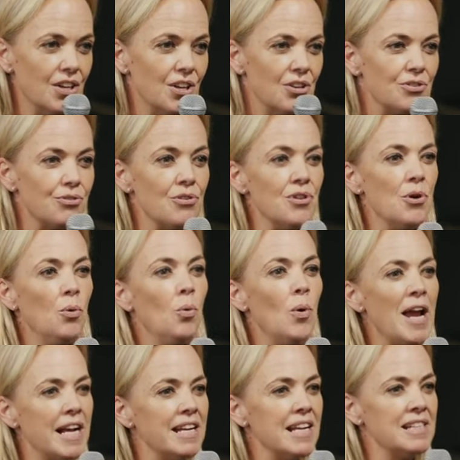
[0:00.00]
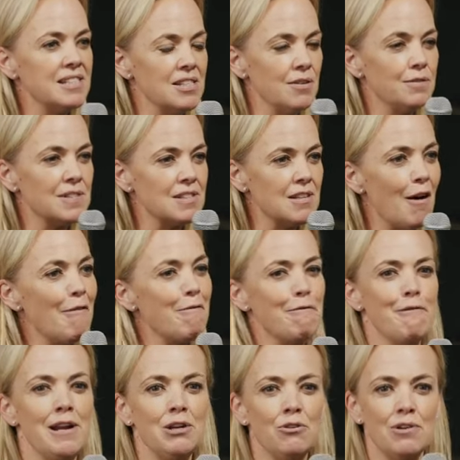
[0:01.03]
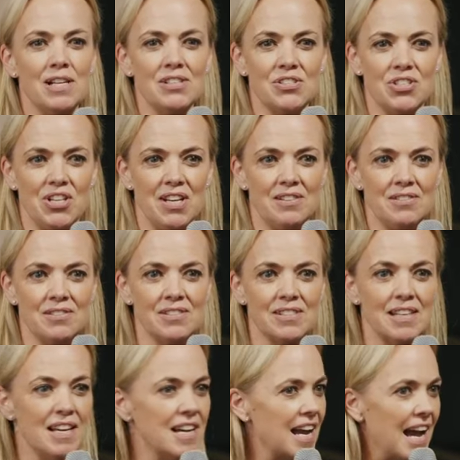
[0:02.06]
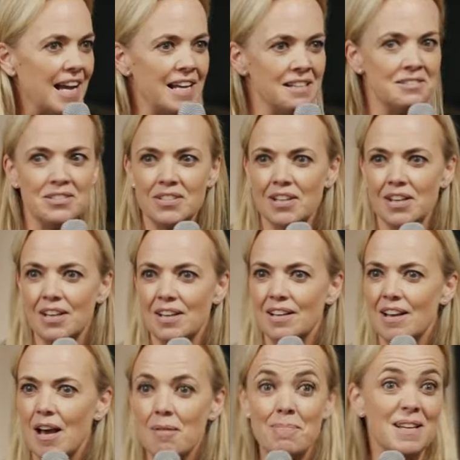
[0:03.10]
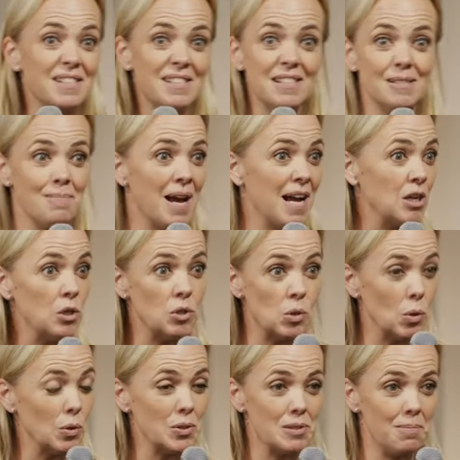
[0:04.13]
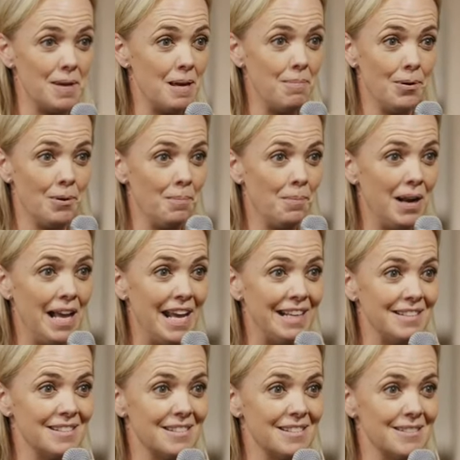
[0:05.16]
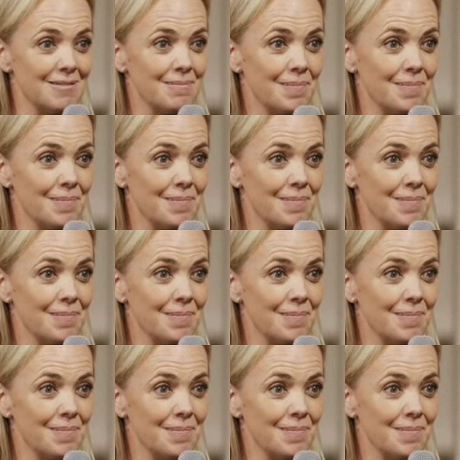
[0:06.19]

Through the witness of suffering Christians and a businessman who talks to people on planes.